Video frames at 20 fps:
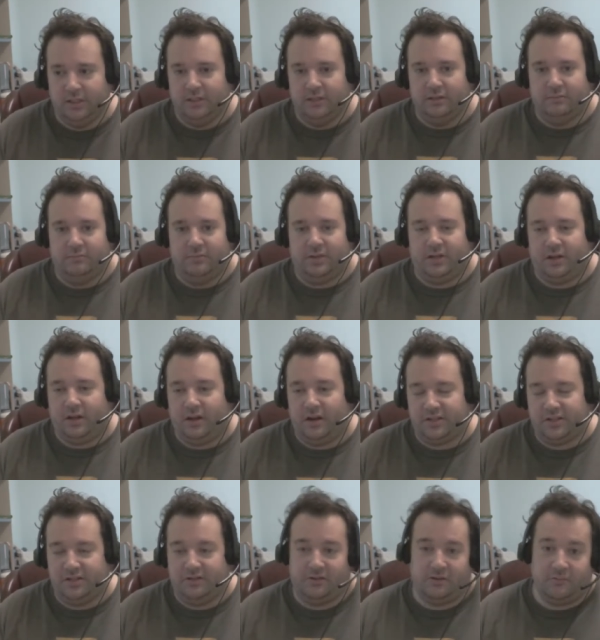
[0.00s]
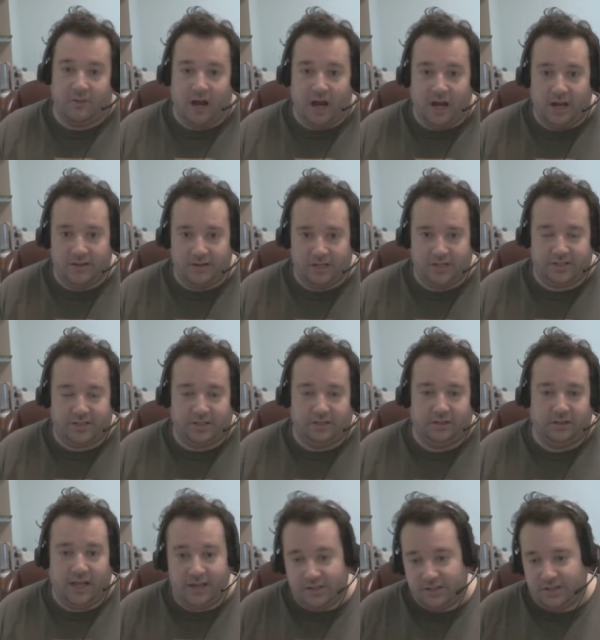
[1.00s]
because in their minds it's a
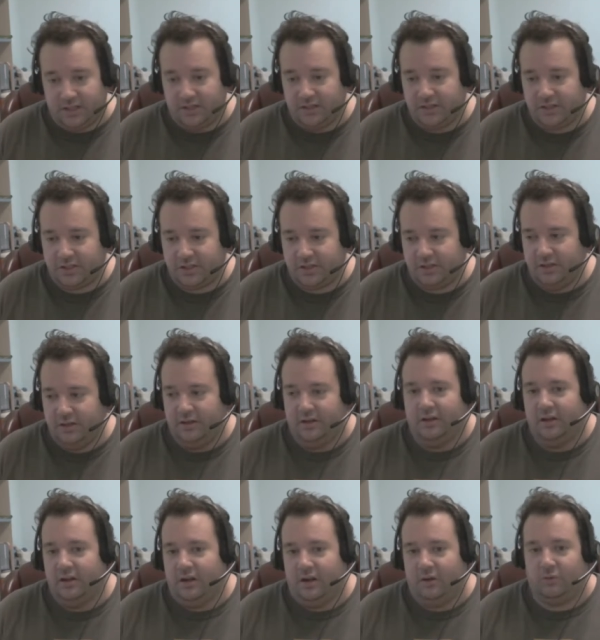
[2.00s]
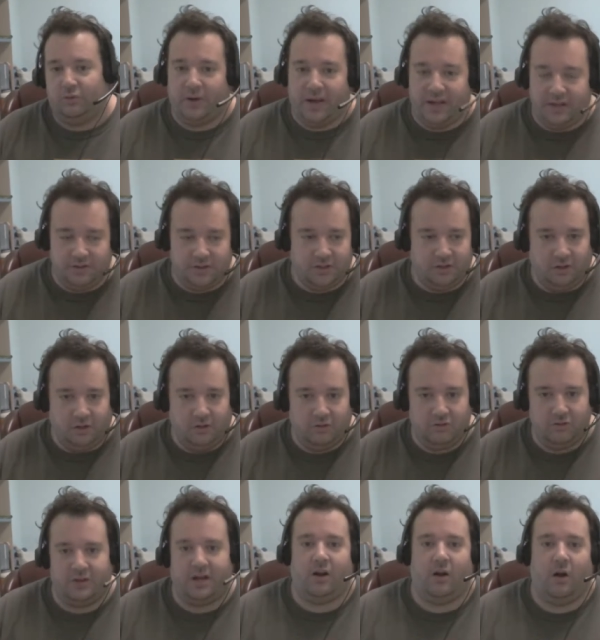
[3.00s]
license, a rental.
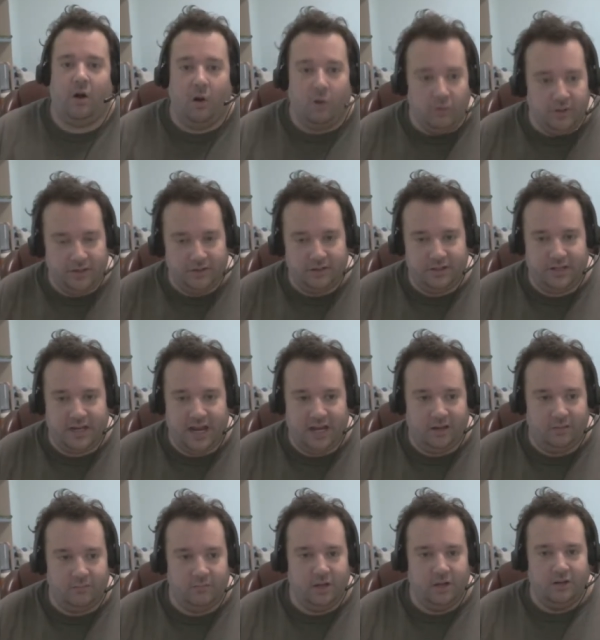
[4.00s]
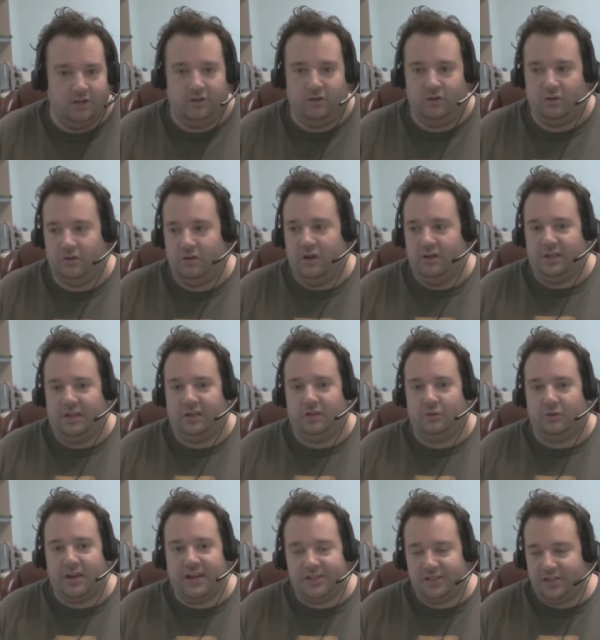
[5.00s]
You're not owning the game. They
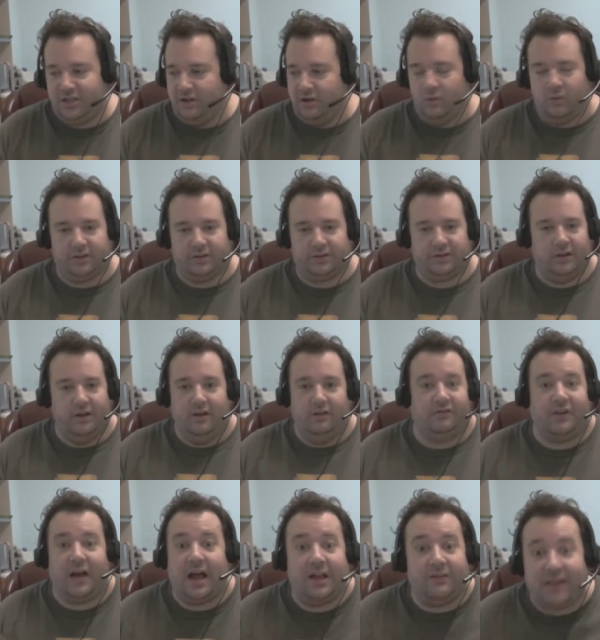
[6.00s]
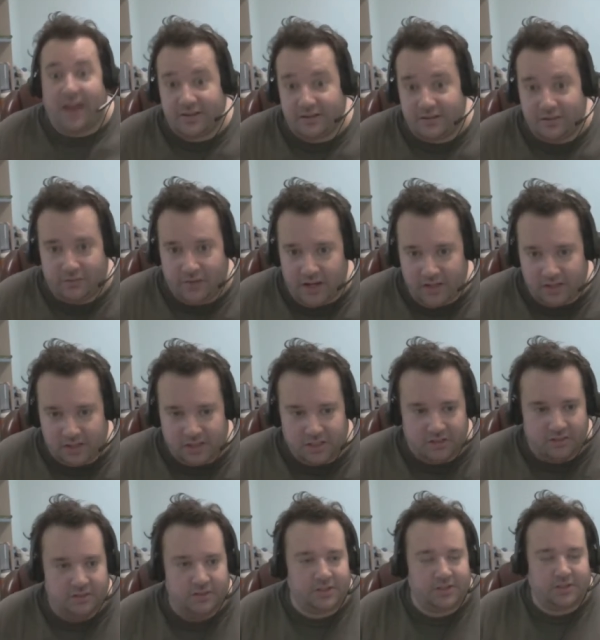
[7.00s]
grace you with 5
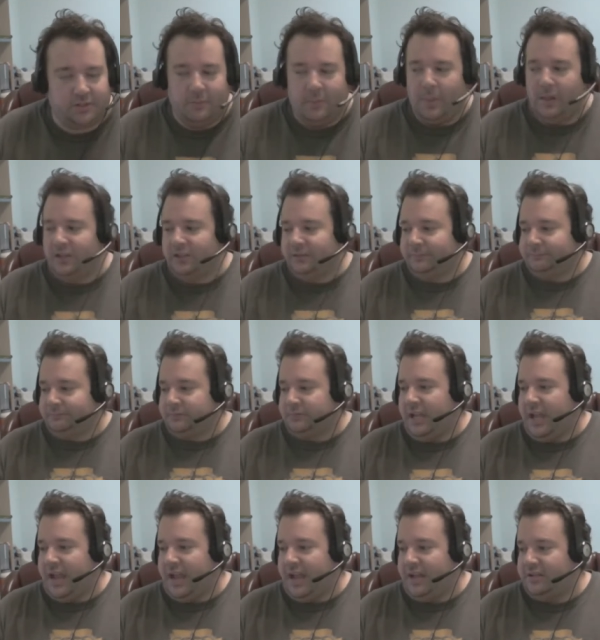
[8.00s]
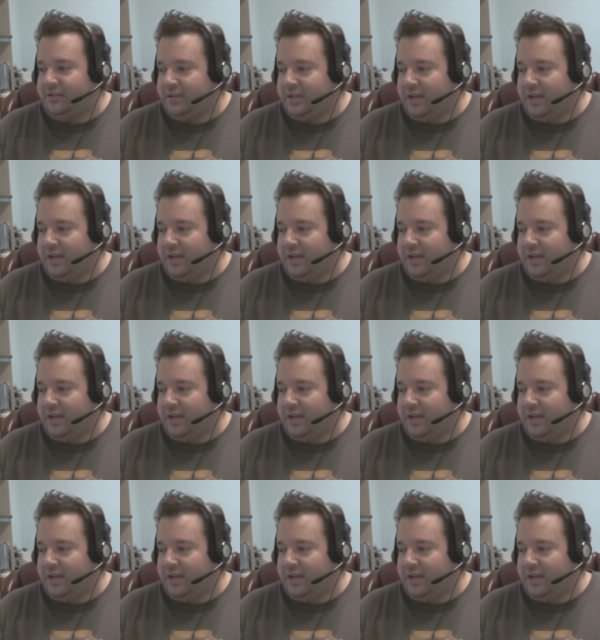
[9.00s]
activations, and